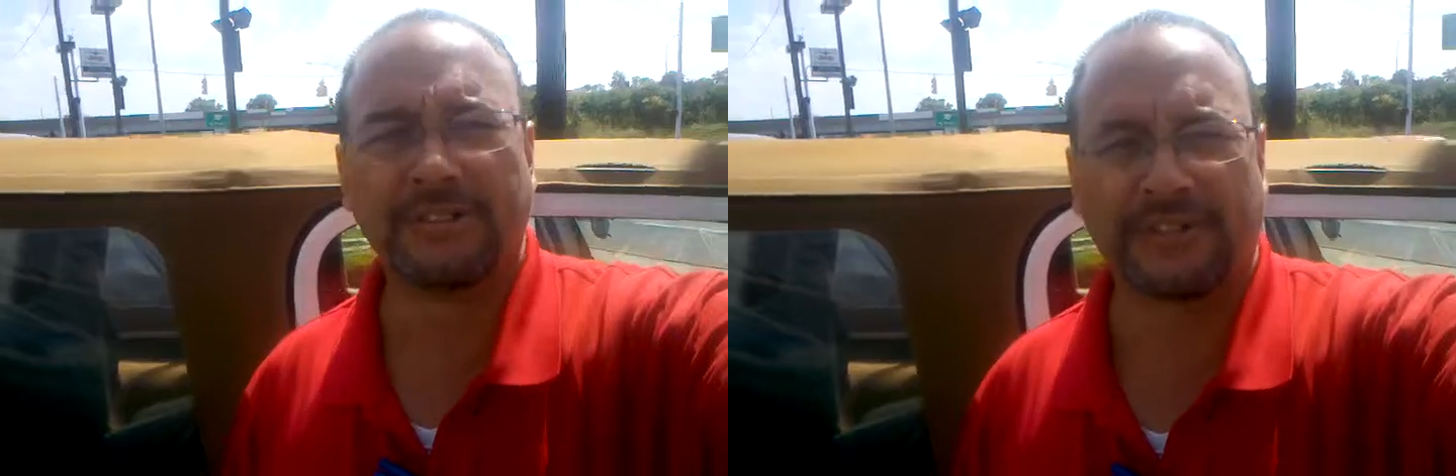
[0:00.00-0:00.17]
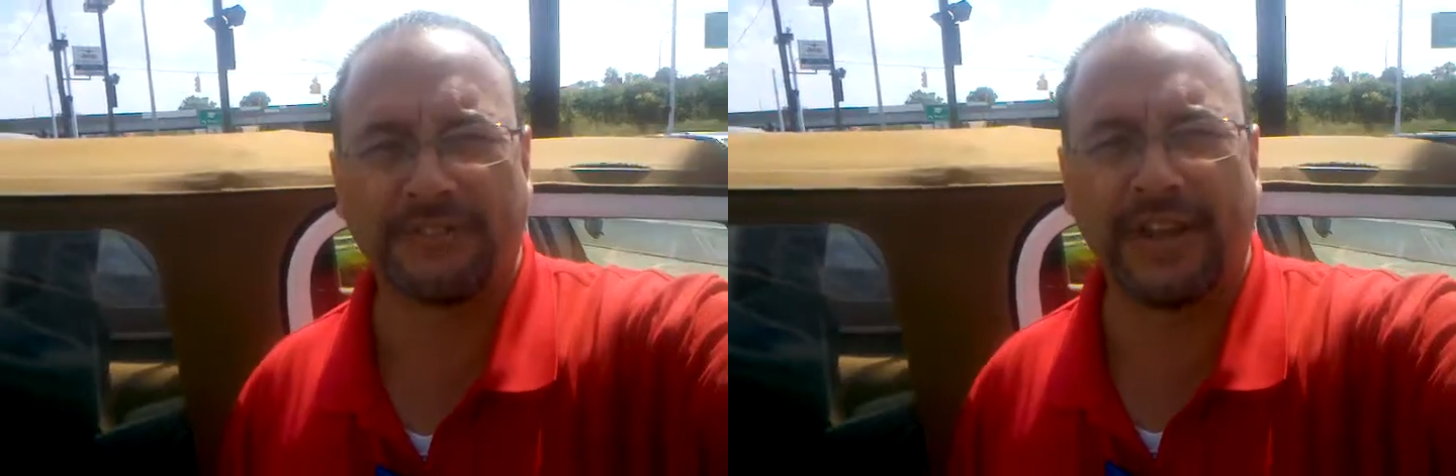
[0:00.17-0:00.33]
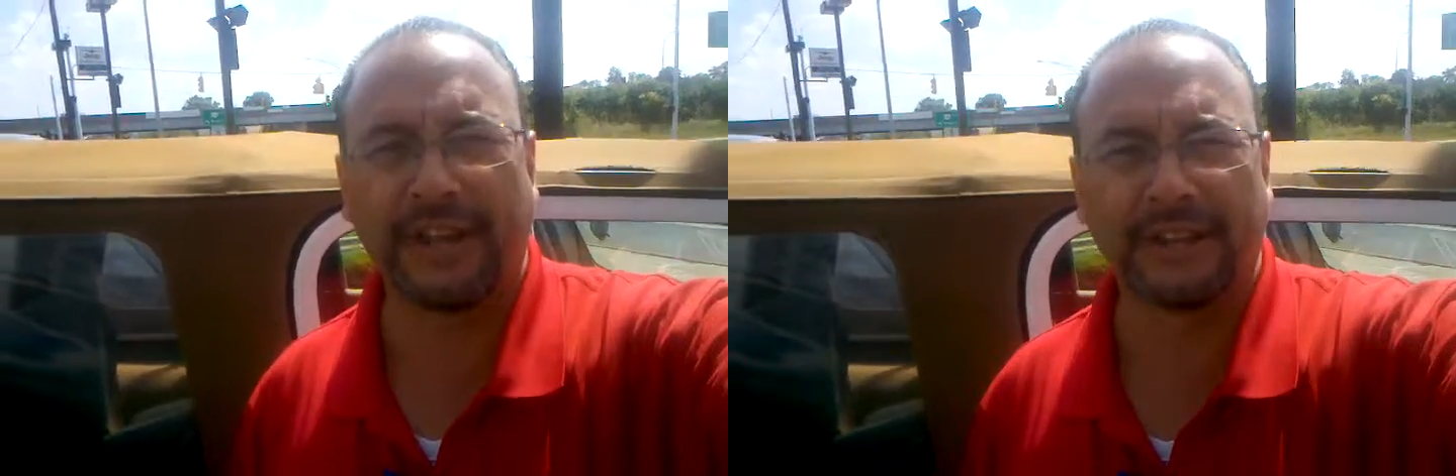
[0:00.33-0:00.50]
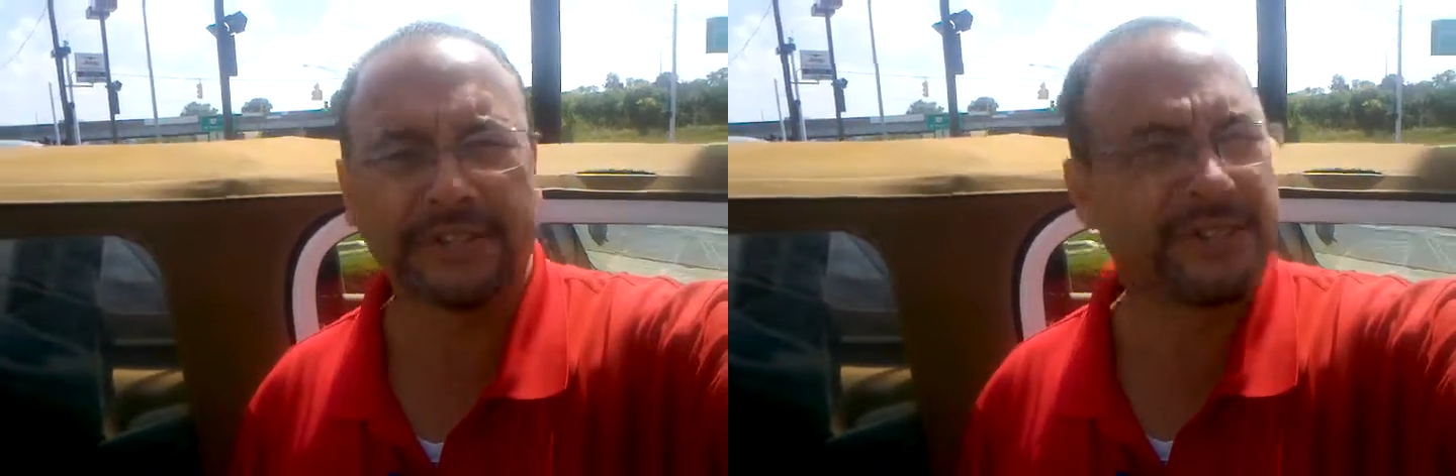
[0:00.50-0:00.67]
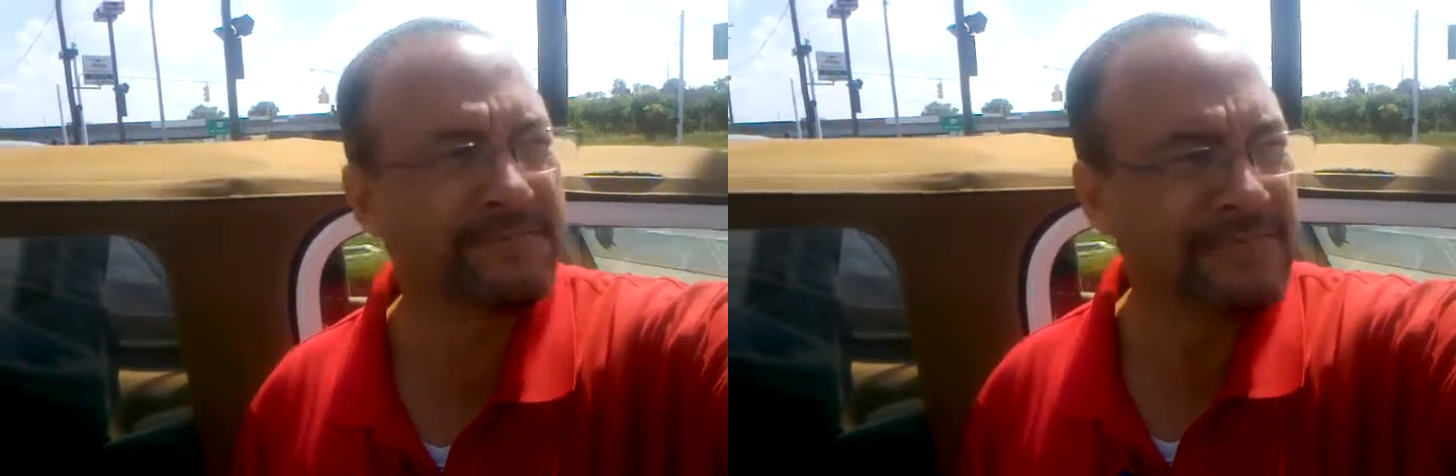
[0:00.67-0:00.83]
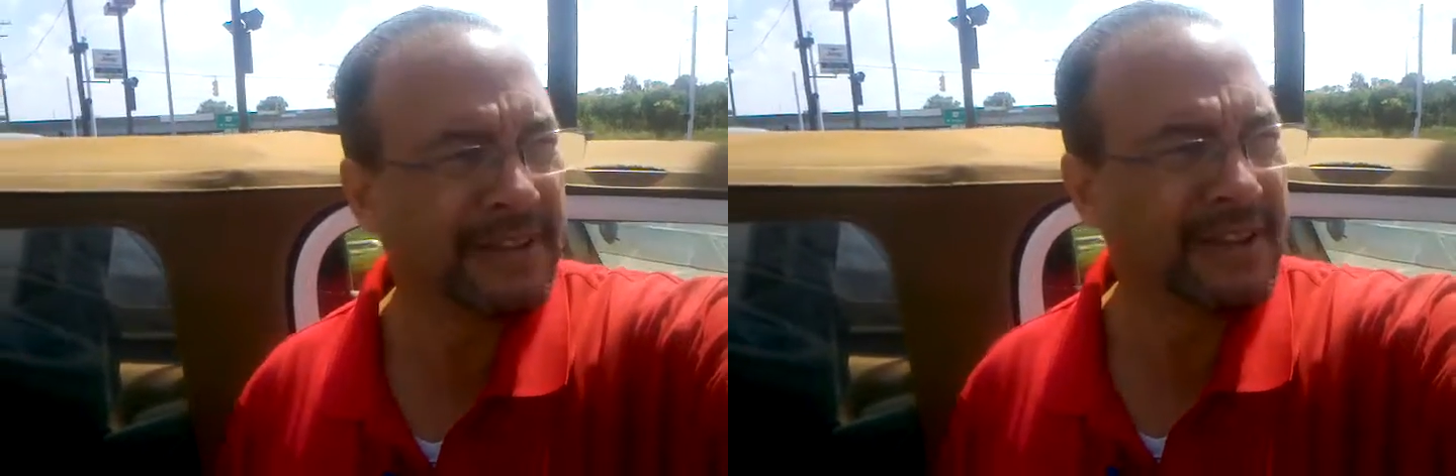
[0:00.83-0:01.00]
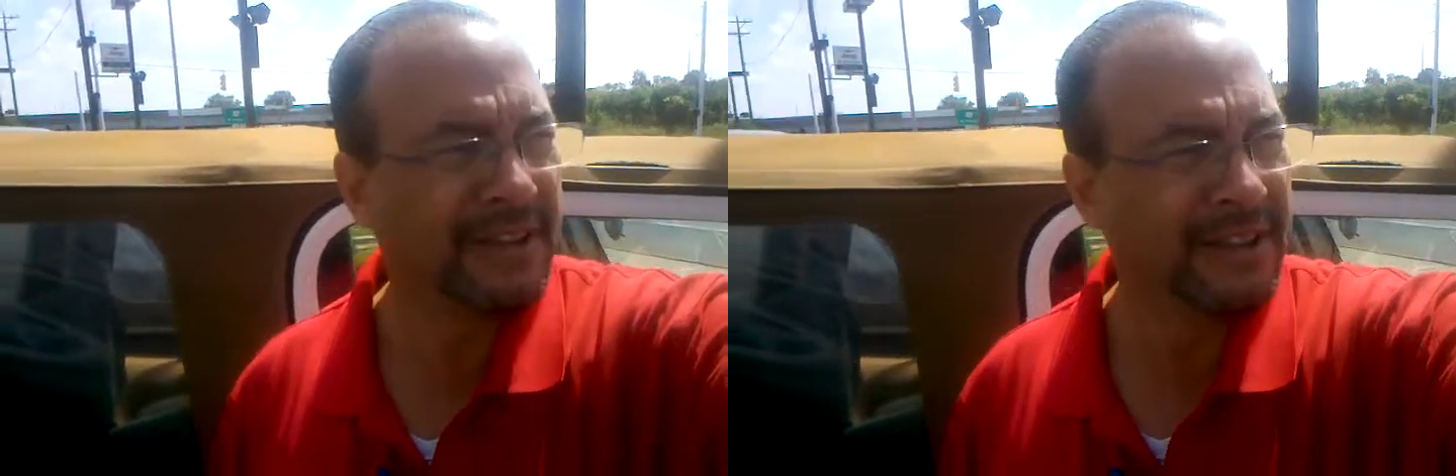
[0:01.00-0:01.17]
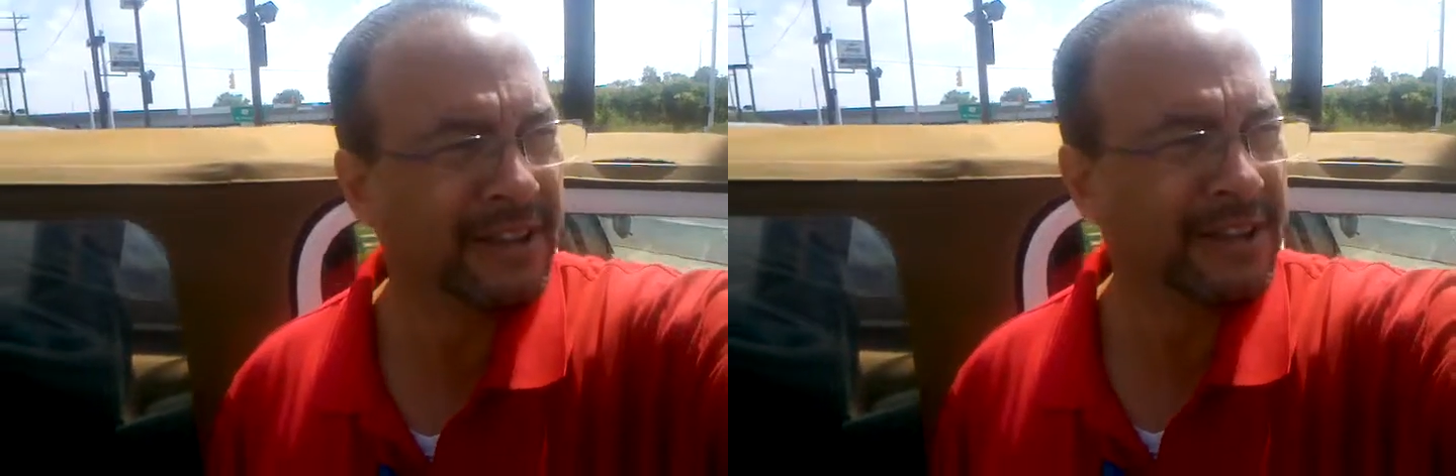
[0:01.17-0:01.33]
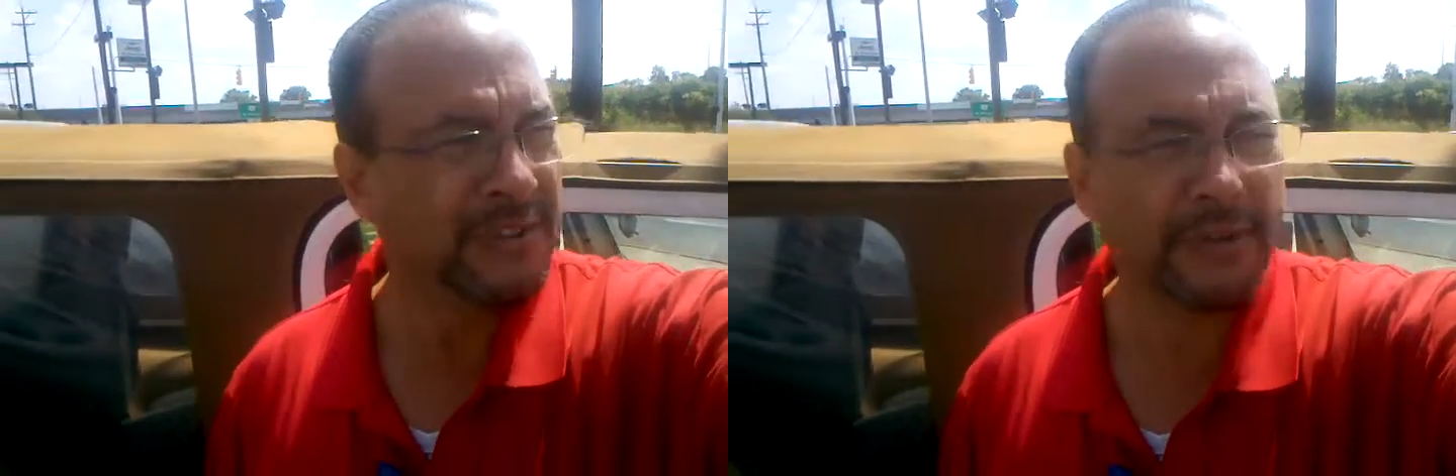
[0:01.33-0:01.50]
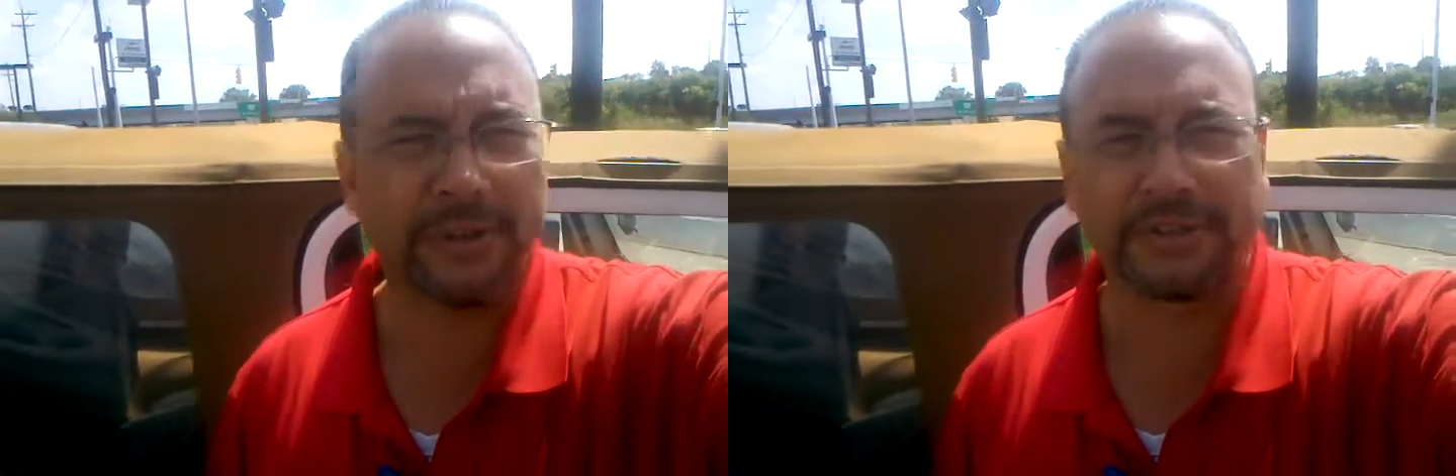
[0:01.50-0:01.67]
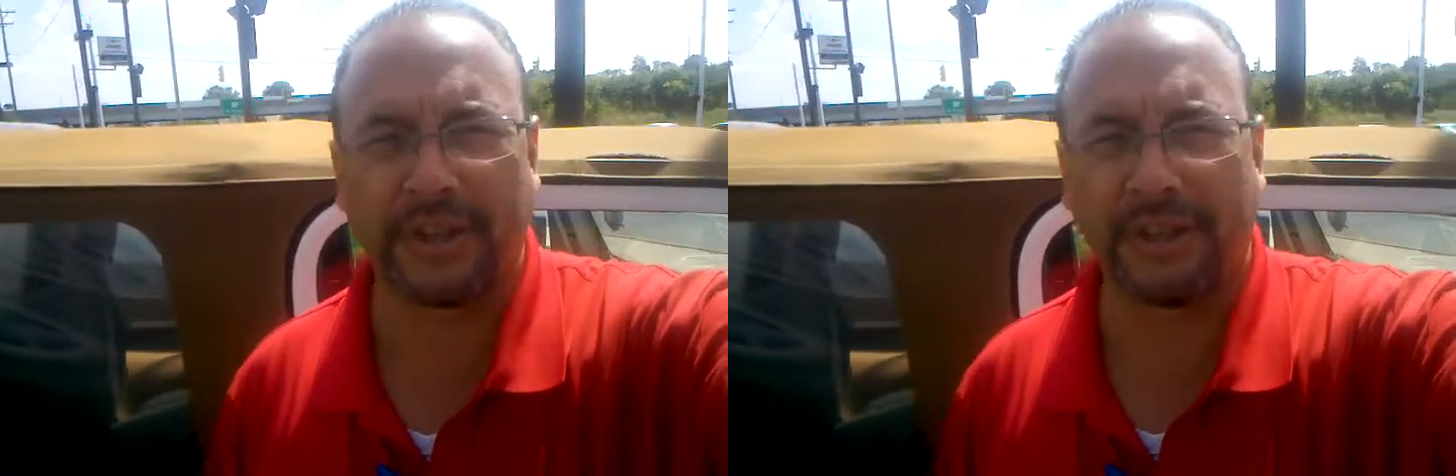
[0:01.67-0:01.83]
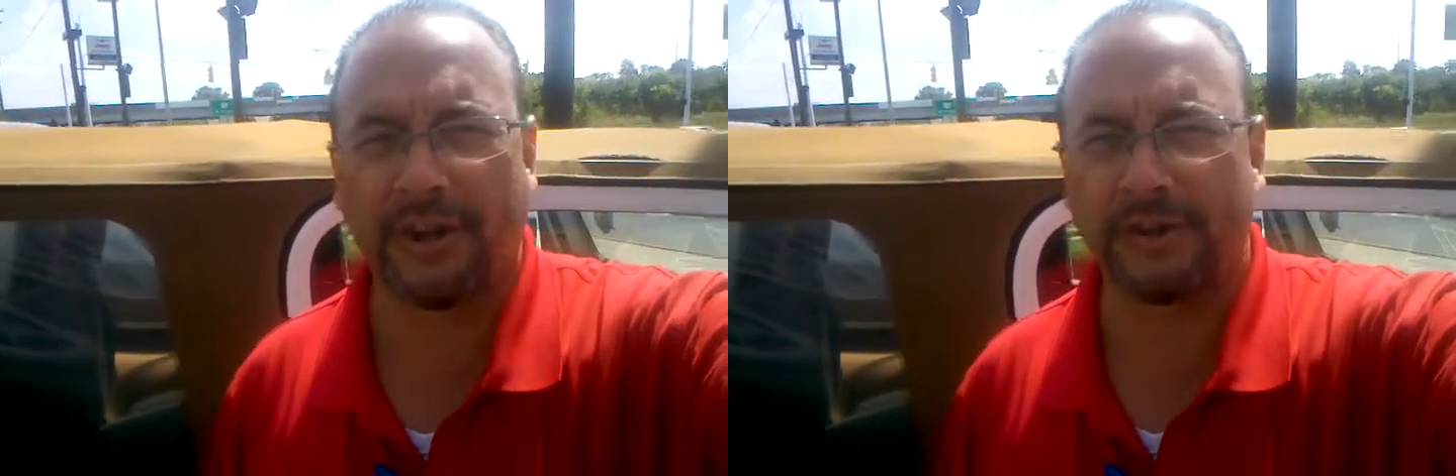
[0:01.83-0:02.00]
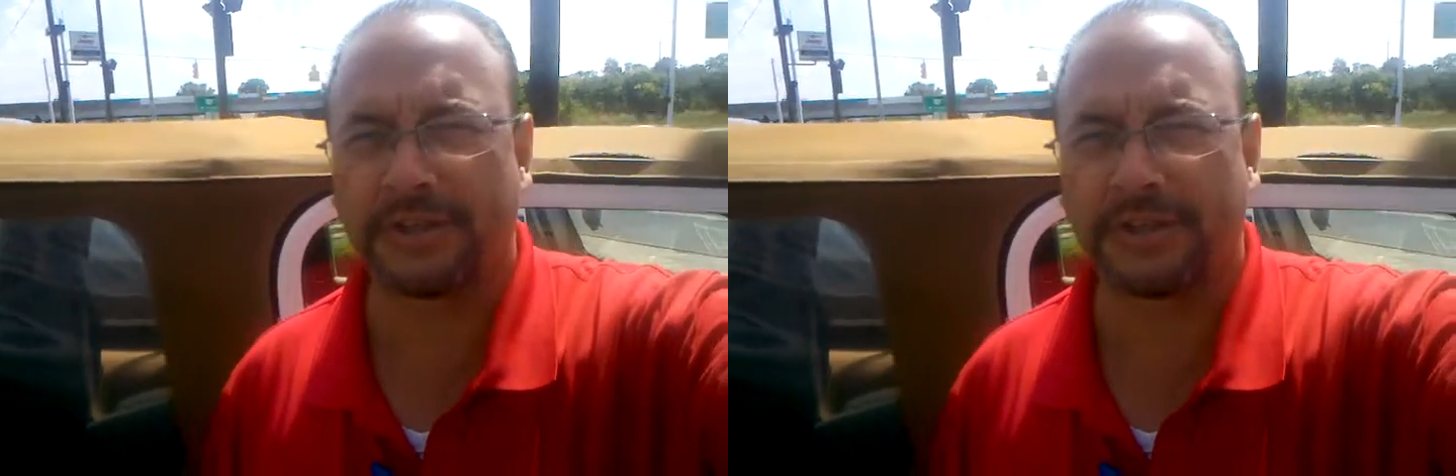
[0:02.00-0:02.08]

Well, today is Thursday,